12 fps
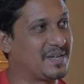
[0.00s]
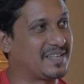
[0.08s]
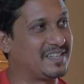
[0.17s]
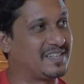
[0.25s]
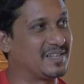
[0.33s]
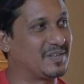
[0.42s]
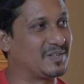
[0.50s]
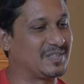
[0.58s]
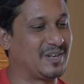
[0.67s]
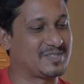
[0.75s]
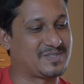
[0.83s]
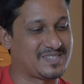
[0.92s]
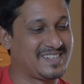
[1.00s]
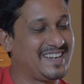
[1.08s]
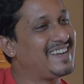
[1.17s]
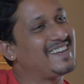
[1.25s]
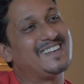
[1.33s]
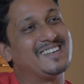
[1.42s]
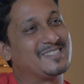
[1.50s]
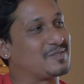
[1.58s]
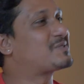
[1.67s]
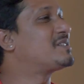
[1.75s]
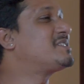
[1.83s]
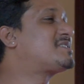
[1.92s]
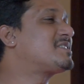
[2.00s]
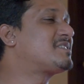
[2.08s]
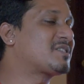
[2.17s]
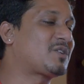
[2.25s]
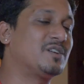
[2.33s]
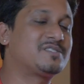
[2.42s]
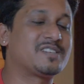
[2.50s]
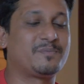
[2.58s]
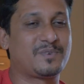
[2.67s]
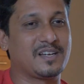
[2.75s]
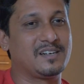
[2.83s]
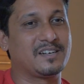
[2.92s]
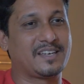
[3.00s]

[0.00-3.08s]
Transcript: where they turn on the NOS. So it's the concept